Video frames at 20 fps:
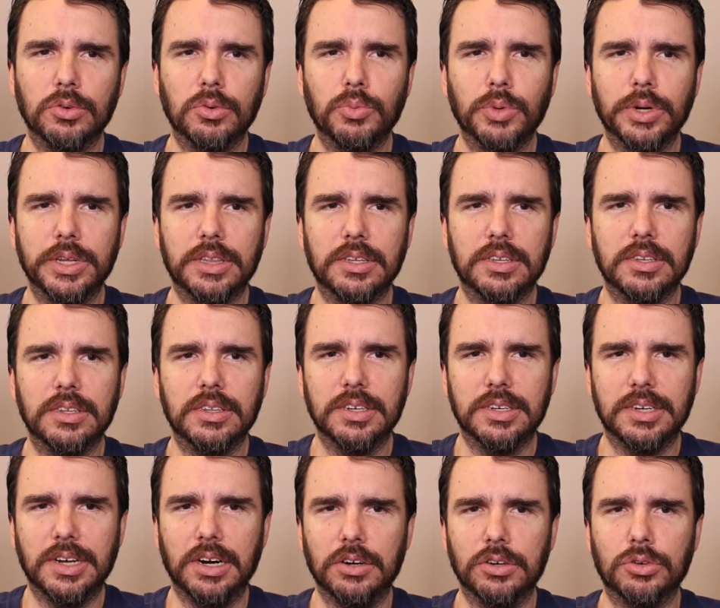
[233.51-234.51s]
with the
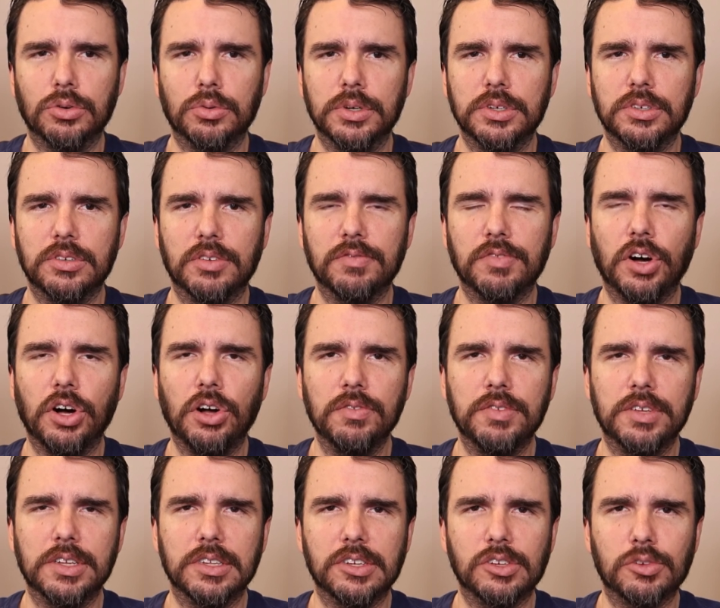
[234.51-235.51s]
territories
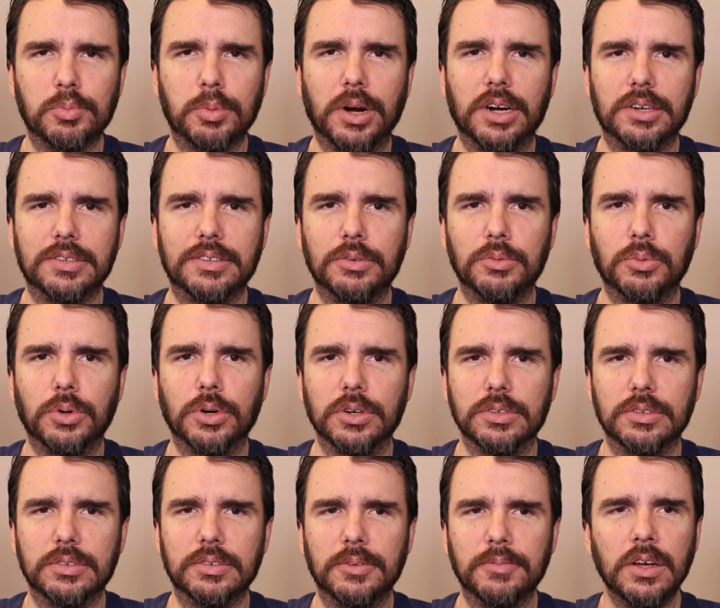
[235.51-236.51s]
involved in these proxy
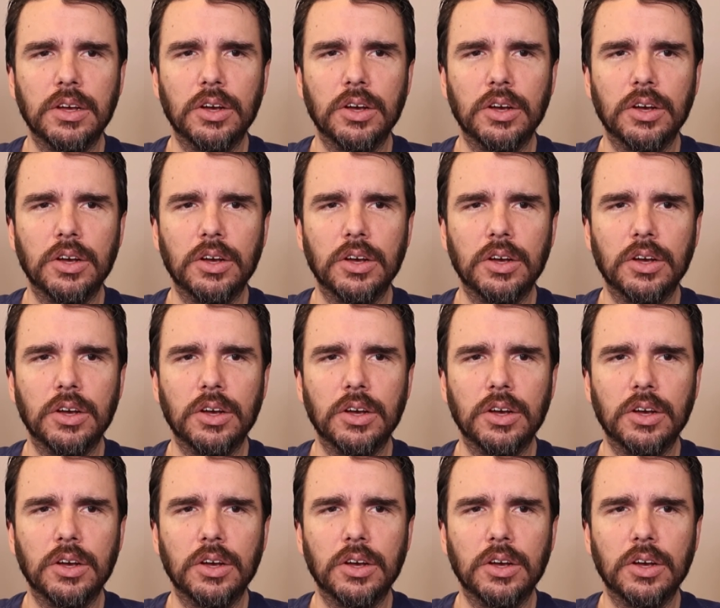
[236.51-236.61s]
wars?